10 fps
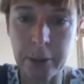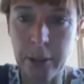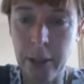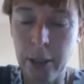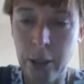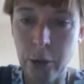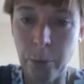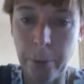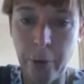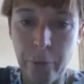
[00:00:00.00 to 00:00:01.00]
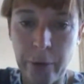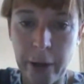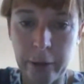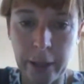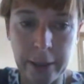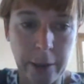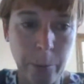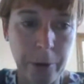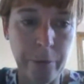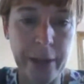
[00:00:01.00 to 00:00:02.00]
your profile and what
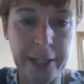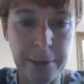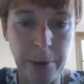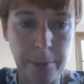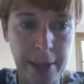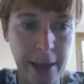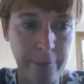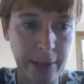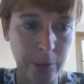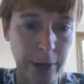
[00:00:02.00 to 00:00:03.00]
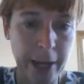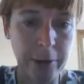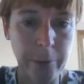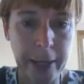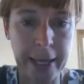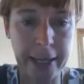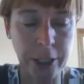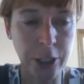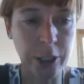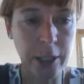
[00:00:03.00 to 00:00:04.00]
effect it might be having on how you engage
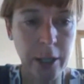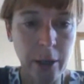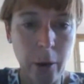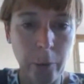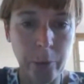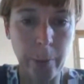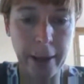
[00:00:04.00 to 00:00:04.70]
on the web.